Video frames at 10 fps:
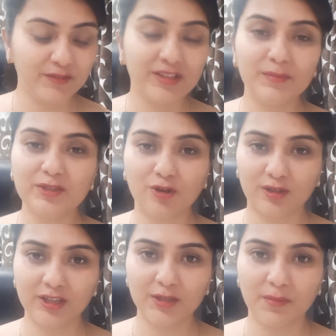will be
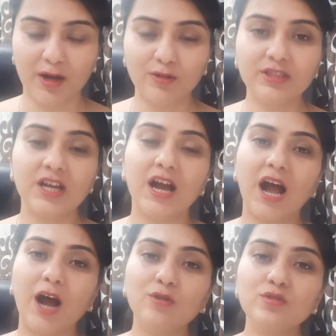talking about
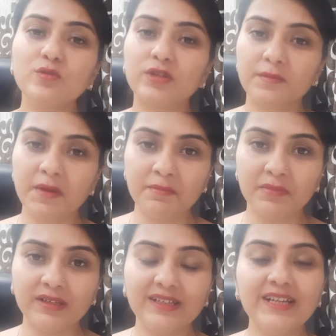how to
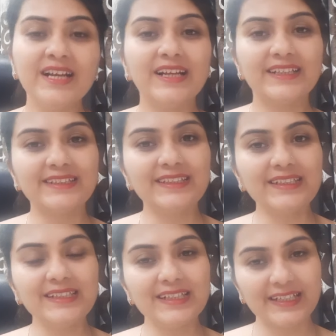remember
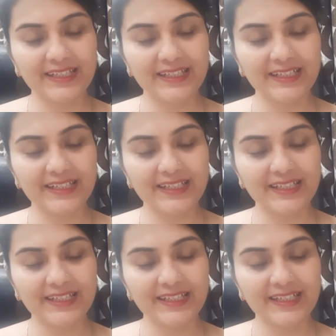the